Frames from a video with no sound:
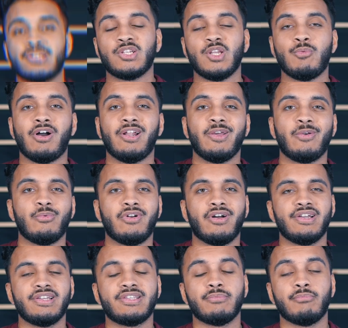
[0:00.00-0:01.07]
Assalamu alaikum
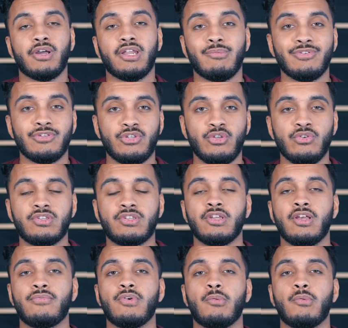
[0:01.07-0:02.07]
guys, my name is Yusuf,